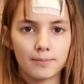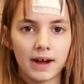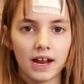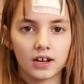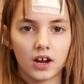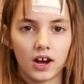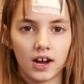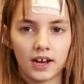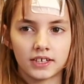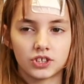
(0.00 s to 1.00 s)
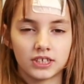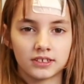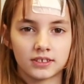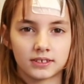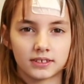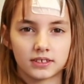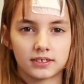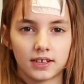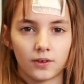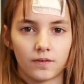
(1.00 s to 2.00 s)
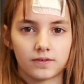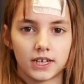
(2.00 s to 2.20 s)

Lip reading: In Malachi, Jesus is the son of